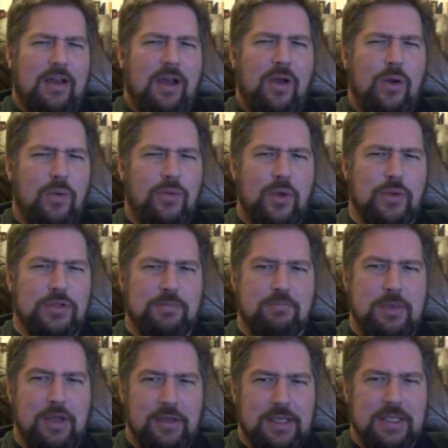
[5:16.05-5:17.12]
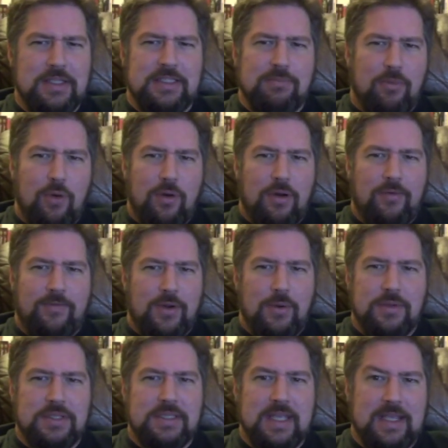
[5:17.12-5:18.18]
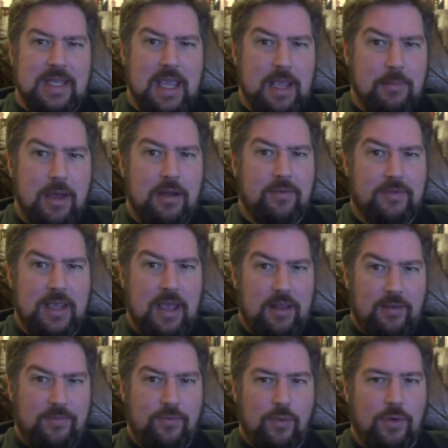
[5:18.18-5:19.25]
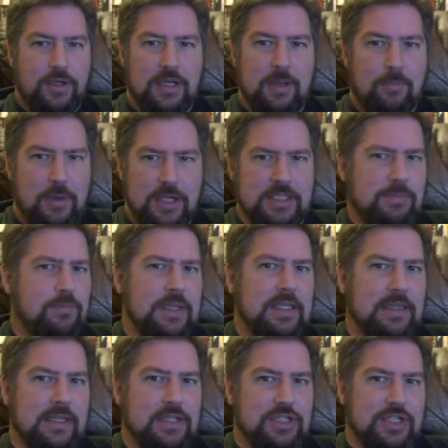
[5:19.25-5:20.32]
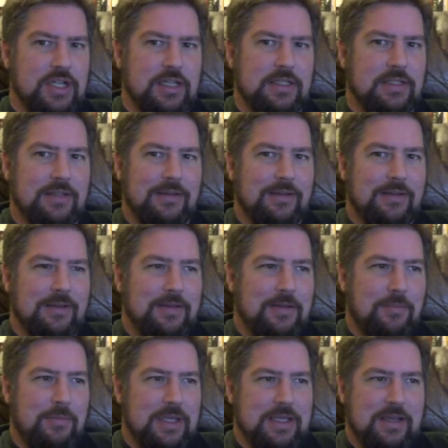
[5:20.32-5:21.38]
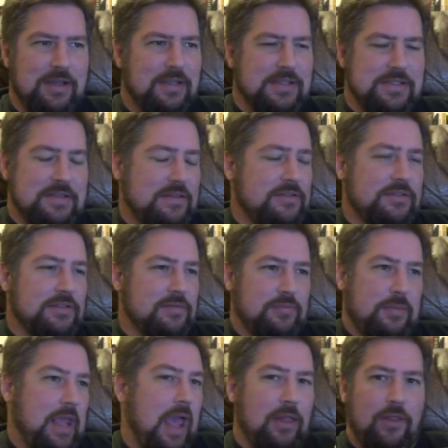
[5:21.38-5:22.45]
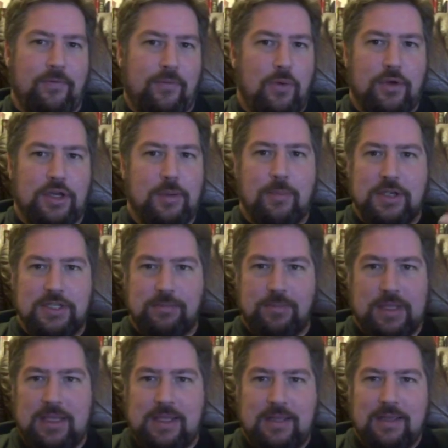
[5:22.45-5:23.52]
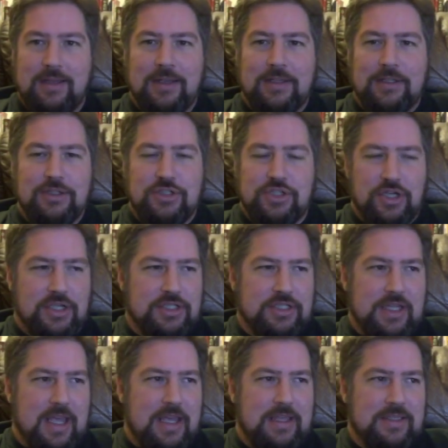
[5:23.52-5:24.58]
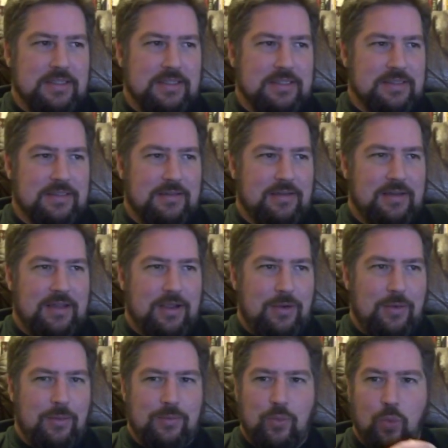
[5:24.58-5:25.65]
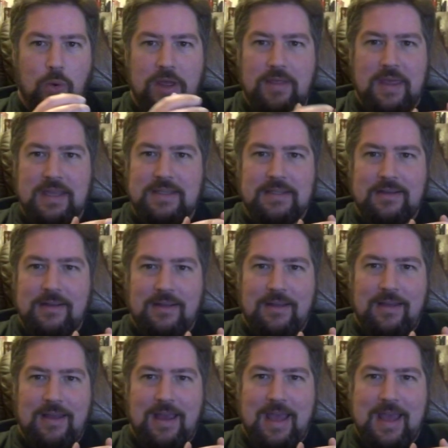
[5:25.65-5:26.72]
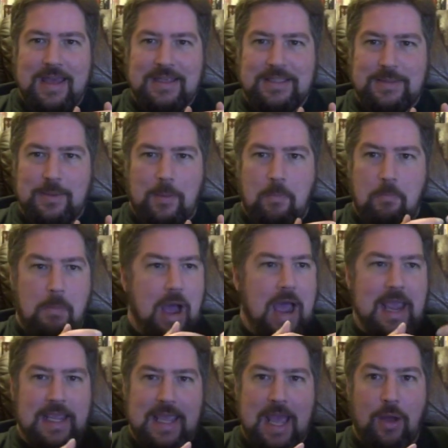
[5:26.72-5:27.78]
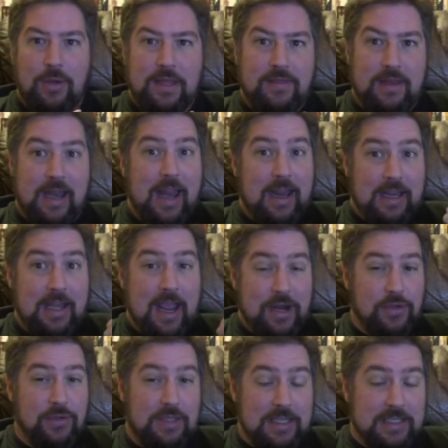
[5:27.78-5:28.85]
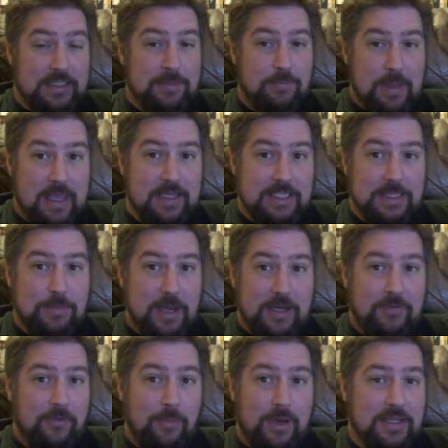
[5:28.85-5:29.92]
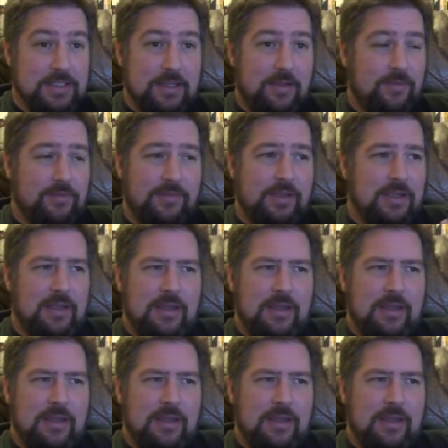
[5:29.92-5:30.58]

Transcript: oh, those millions more votes that came out of California must be legit because California must be just as, you know, with it as my county that I can actually inspect for myself.